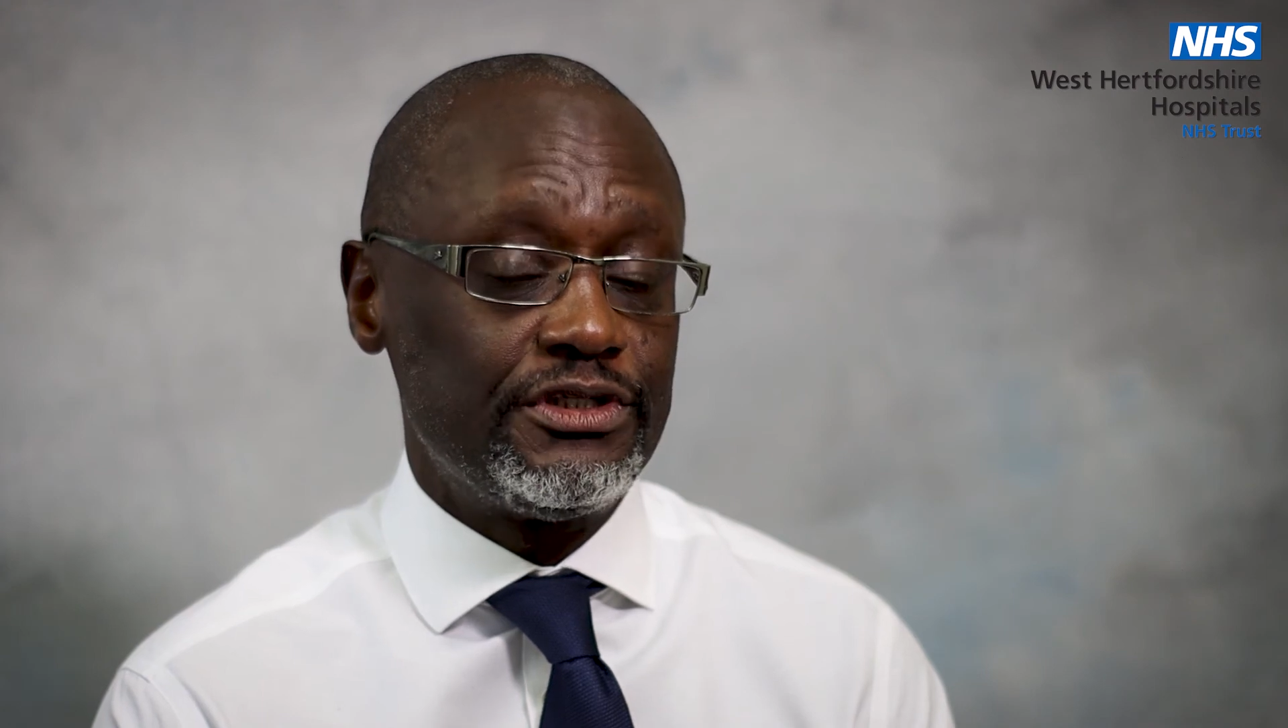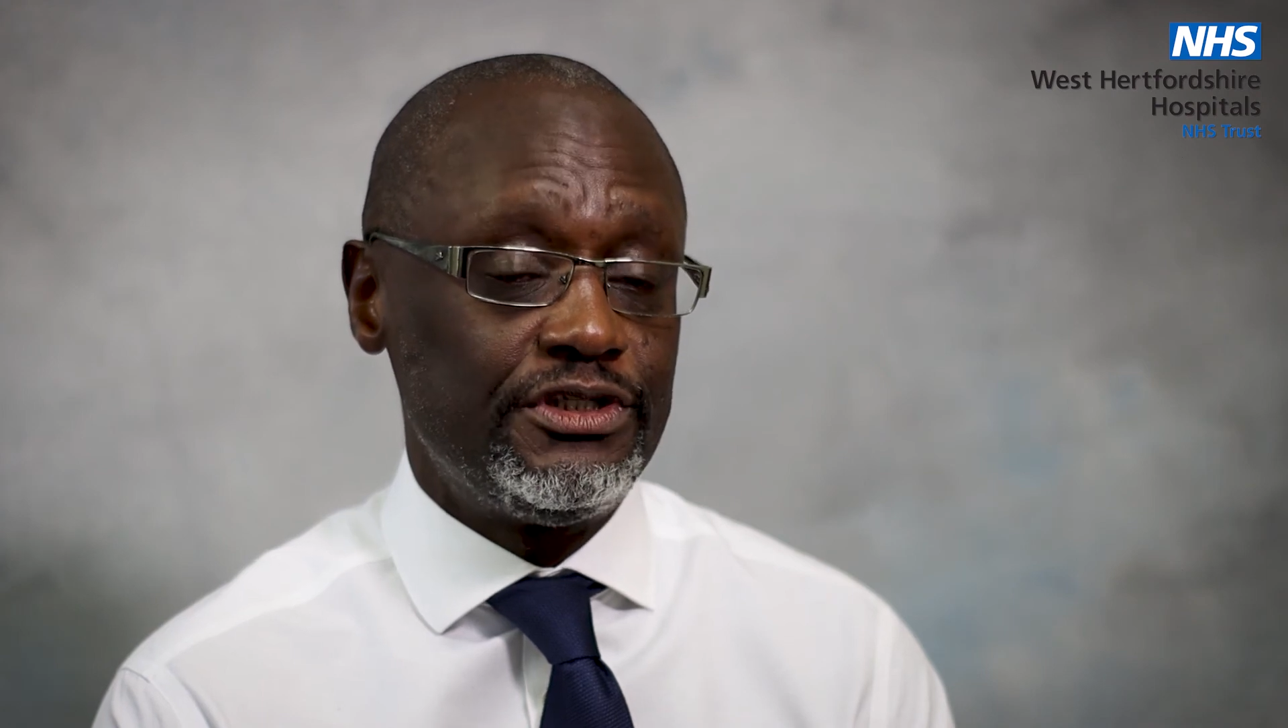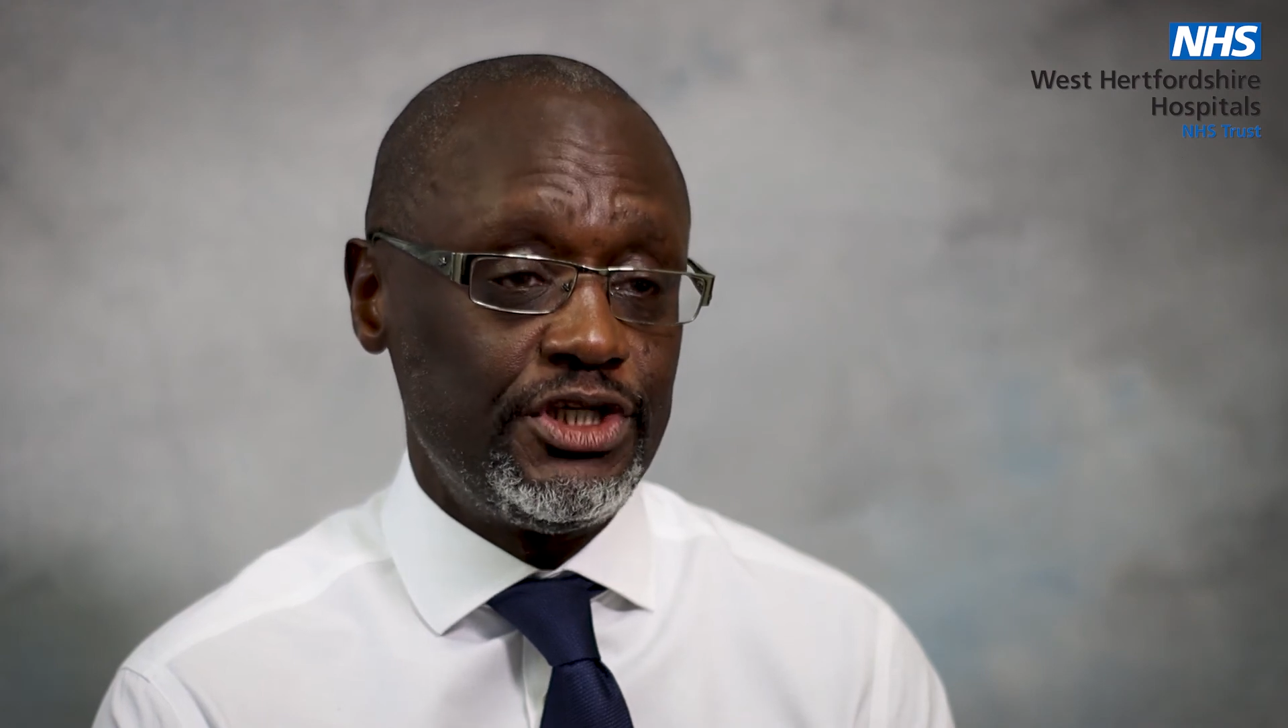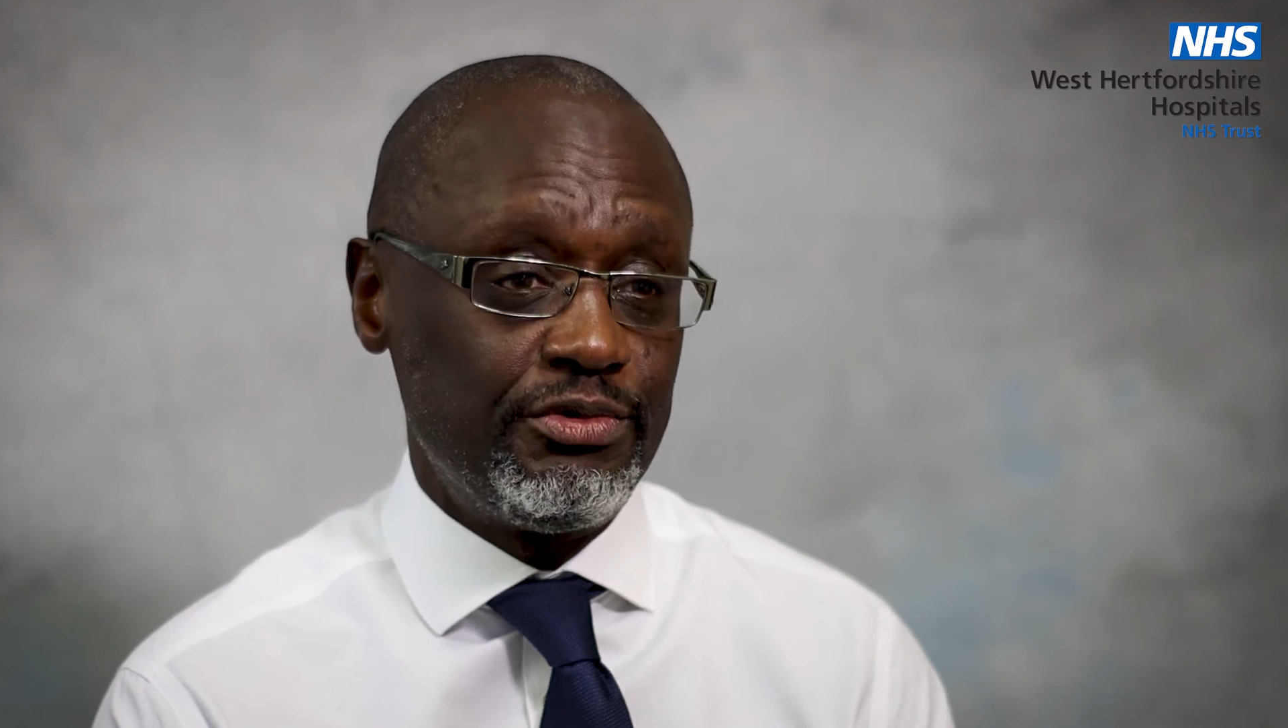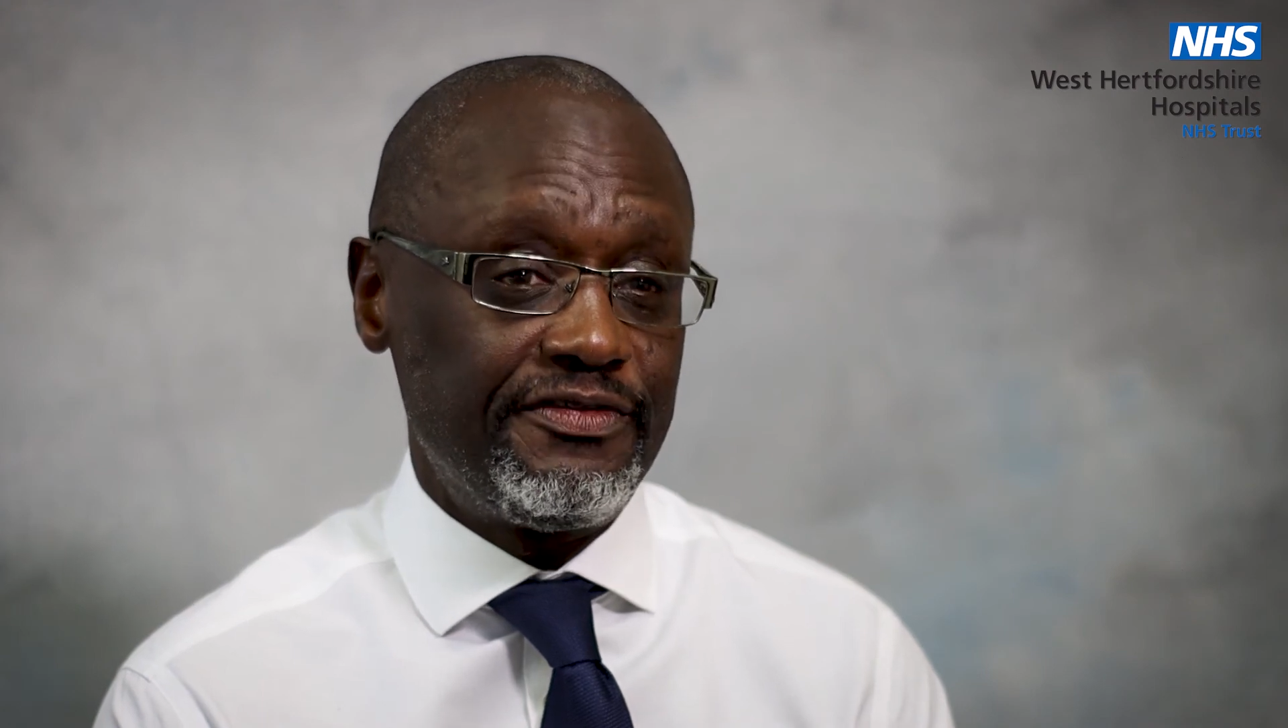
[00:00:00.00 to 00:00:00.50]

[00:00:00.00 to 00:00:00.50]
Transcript: new